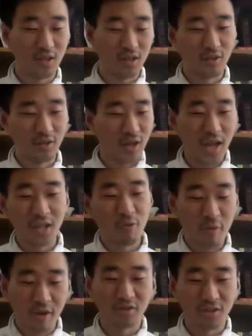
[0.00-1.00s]
in,
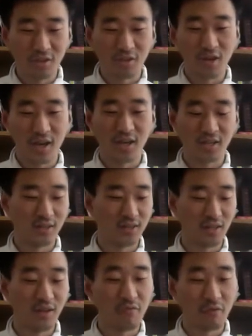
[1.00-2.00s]
anywhere near
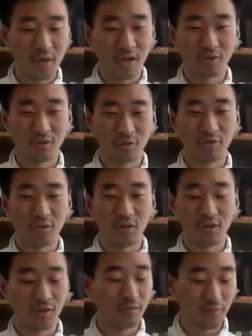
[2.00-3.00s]
as
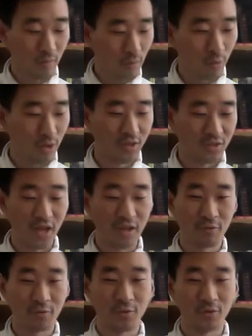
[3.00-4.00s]
informational uh, or
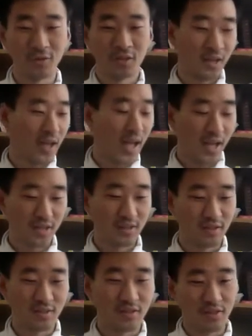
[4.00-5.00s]
insightful
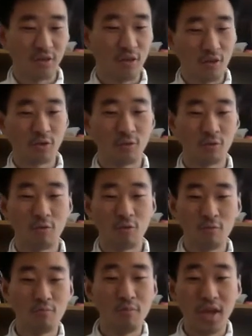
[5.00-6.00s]
as the article
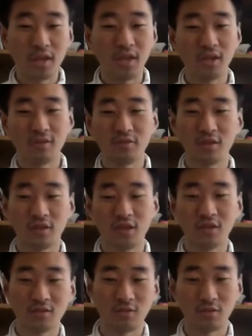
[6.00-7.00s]
or many of the
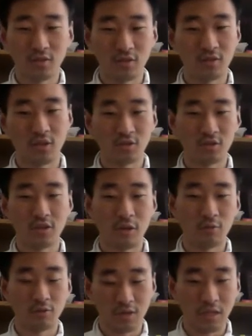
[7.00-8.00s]
things or discussions
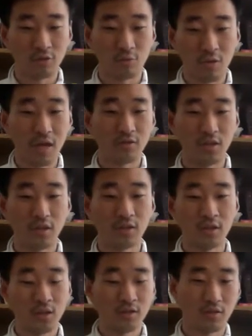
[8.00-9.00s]
that was that
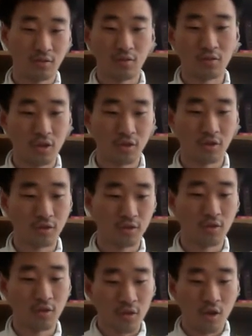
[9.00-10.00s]
surrounding this
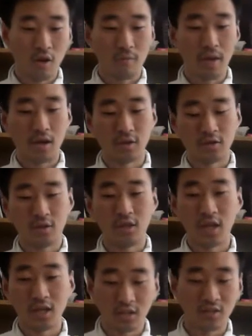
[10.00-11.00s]
discussion about
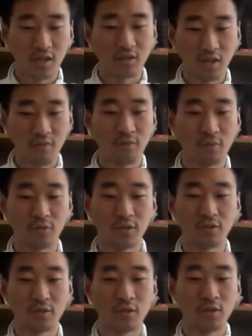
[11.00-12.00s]
the NSA's
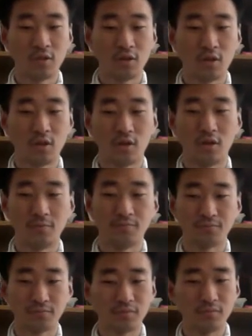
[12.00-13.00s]
influence
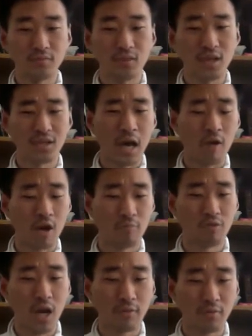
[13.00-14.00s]
um, and how our
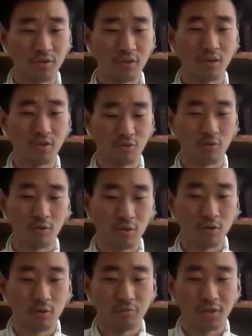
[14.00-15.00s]
privacy is no
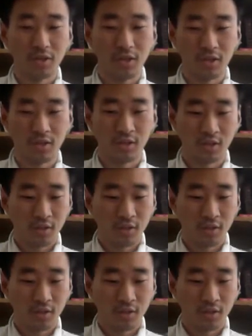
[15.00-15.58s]
longer really